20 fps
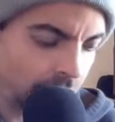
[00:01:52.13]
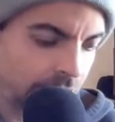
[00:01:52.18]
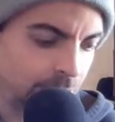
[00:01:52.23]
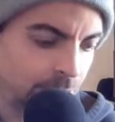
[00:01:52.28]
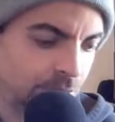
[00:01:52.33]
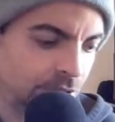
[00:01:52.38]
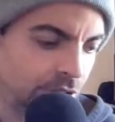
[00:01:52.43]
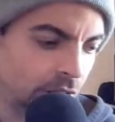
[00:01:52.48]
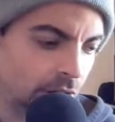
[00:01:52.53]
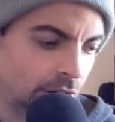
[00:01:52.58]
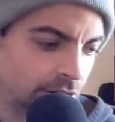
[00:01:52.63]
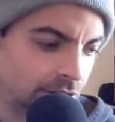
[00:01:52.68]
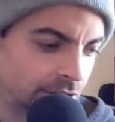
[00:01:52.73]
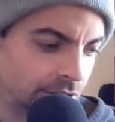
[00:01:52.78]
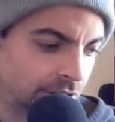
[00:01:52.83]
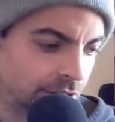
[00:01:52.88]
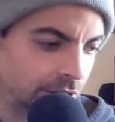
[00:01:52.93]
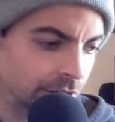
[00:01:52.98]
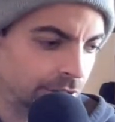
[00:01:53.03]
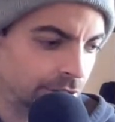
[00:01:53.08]
some
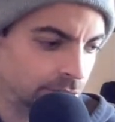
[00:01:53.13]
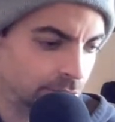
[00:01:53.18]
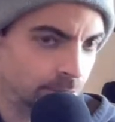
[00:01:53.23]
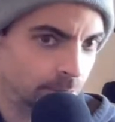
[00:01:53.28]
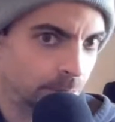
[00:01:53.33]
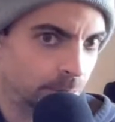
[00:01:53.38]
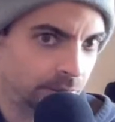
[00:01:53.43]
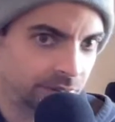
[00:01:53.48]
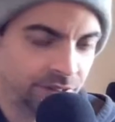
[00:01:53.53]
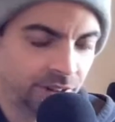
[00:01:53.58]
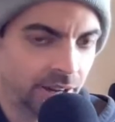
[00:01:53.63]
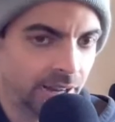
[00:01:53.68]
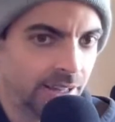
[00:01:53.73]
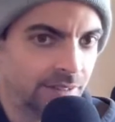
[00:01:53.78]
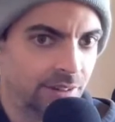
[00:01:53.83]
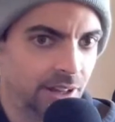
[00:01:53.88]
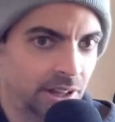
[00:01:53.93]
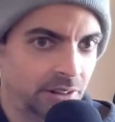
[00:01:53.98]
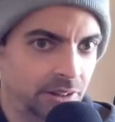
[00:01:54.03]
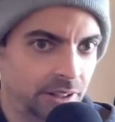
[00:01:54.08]
stars, Akarios
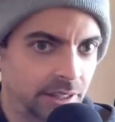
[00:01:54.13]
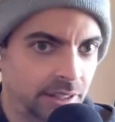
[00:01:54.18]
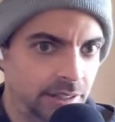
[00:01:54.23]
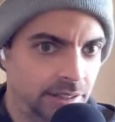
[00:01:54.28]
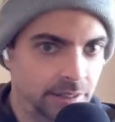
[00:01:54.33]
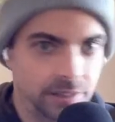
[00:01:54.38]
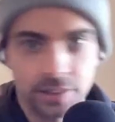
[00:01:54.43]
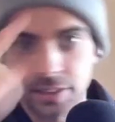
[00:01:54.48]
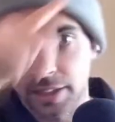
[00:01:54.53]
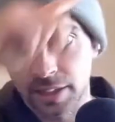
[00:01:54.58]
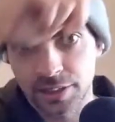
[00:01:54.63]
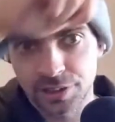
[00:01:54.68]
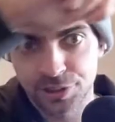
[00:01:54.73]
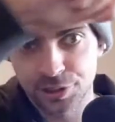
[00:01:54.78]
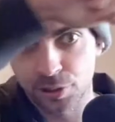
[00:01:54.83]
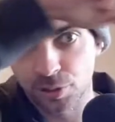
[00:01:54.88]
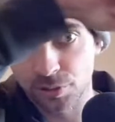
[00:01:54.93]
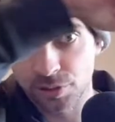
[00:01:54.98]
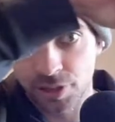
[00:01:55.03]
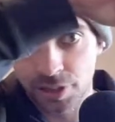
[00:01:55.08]
1.5, and then
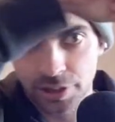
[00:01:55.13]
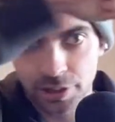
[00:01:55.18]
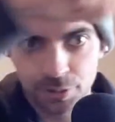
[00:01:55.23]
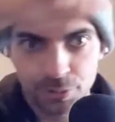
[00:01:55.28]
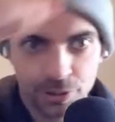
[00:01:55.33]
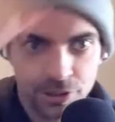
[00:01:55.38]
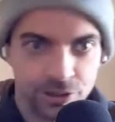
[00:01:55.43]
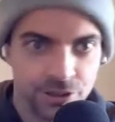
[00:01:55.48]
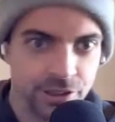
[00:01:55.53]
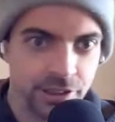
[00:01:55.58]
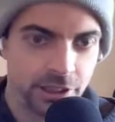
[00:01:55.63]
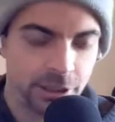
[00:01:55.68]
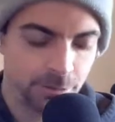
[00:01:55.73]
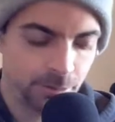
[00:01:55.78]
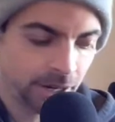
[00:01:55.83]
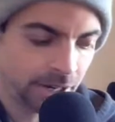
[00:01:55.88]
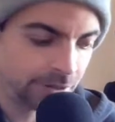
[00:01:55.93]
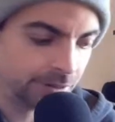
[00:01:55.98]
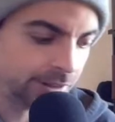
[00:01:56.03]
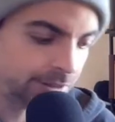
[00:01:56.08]
Stone Saga, what you see in the
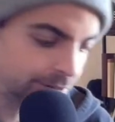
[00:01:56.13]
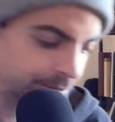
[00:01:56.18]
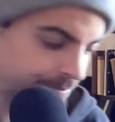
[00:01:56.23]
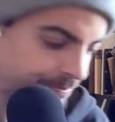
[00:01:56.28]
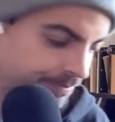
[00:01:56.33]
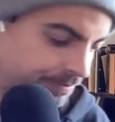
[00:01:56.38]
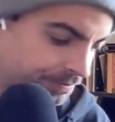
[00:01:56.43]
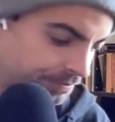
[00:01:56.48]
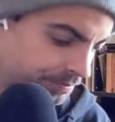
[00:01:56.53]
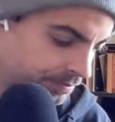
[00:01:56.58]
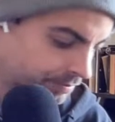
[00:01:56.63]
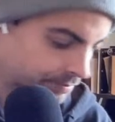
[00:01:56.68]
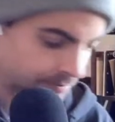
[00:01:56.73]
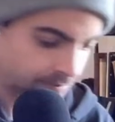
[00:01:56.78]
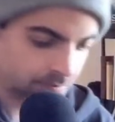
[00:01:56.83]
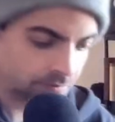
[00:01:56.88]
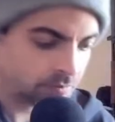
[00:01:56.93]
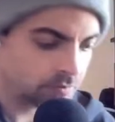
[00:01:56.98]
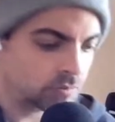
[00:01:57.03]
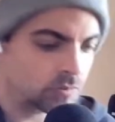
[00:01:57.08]
background.
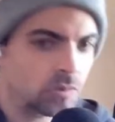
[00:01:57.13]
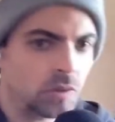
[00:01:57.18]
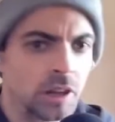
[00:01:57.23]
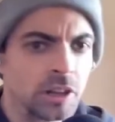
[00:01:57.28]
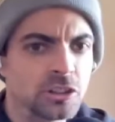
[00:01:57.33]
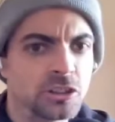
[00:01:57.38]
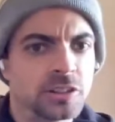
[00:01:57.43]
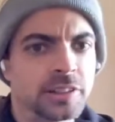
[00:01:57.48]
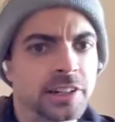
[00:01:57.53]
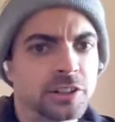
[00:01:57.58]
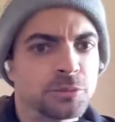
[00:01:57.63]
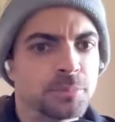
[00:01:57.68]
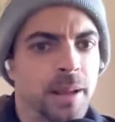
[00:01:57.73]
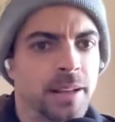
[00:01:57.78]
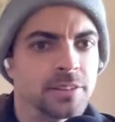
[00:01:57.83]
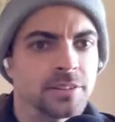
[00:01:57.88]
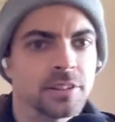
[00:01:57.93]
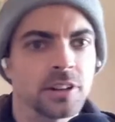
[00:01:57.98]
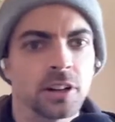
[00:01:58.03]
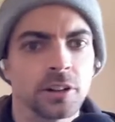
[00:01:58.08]
Just touch
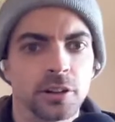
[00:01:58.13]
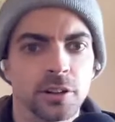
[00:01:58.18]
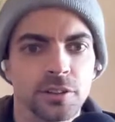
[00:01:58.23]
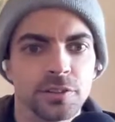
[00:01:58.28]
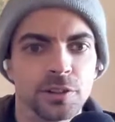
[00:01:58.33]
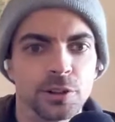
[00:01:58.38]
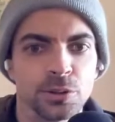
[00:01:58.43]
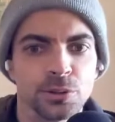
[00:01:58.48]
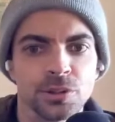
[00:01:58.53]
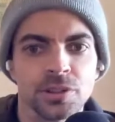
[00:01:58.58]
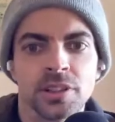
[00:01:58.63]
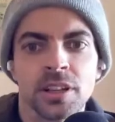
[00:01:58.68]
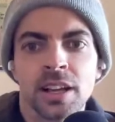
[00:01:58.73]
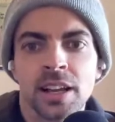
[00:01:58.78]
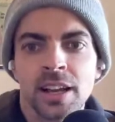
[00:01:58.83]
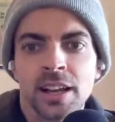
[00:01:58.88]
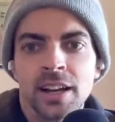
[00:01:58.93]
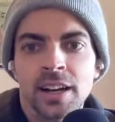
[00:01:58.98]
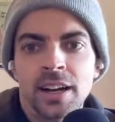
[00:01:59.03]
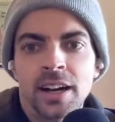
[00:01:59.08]
base on all of those.
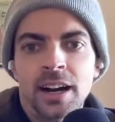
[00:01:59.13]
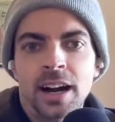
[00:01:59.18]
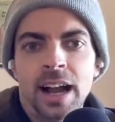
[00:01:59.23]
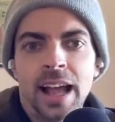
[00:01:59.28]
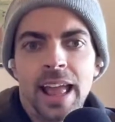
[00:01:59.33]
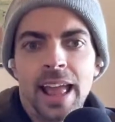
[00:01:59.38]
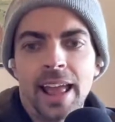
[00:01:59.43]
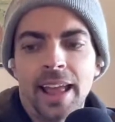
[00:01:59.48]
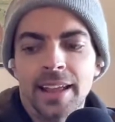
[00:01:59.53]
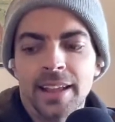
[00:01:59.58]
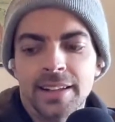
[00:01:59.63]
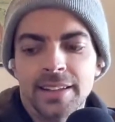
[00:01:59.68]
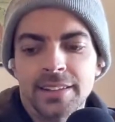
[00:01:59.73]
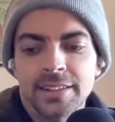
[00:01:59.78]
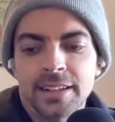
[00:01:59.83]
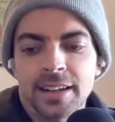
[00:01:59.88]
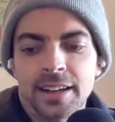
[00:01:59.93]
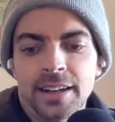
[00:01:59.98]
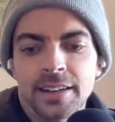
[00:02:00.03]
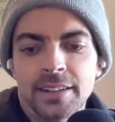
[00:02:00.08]

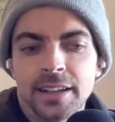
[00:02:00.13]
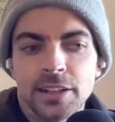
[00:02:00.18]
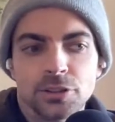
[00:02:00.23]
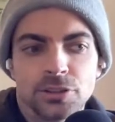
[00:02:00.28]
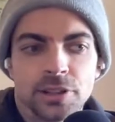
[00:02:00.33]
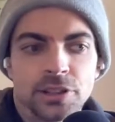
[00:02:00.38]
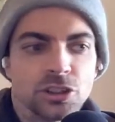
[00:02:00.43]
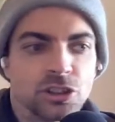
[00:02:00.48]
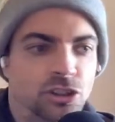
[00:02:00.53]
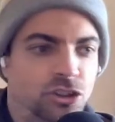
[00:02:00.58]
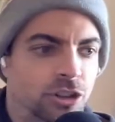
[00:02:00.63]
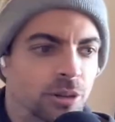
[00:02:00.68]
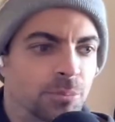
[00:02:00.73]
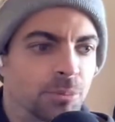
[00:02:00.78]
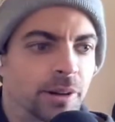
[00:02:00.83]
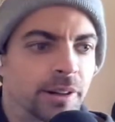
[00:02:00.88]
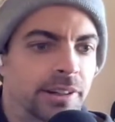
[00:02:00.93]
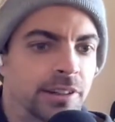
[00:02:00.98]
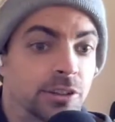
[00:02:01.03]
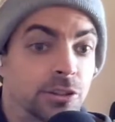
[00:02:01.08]
And so let's just
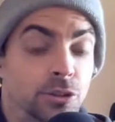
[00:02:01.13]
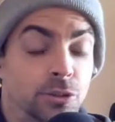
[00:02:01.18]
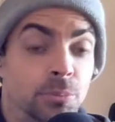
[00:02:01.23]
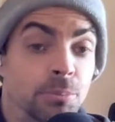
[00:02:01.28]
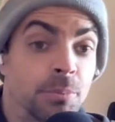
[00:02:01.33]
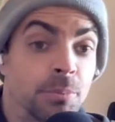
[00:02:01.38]
jump right into